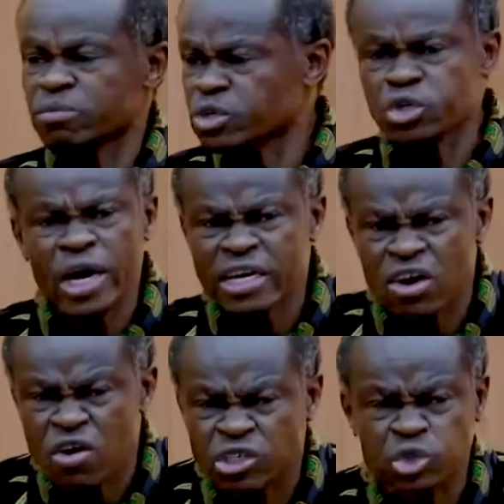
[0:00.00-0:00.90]
Your
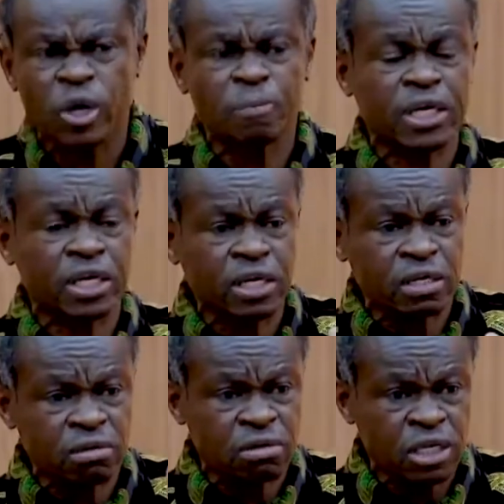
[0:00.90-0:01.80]
nose will
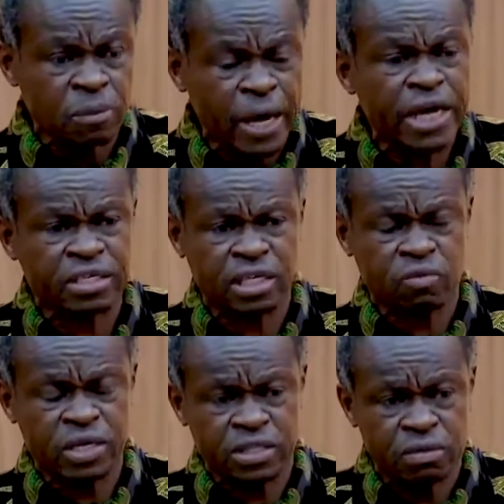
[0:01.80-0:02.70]
begin debating
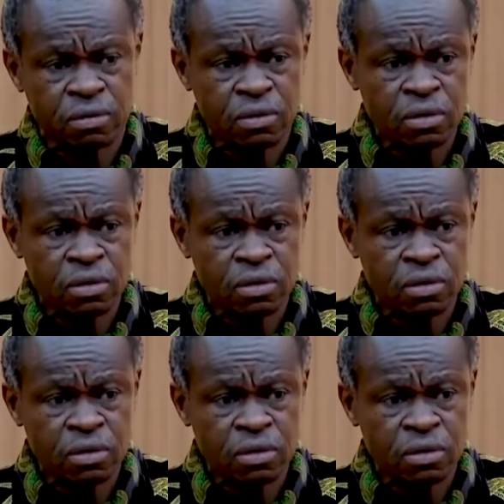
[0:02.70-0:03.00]
with you.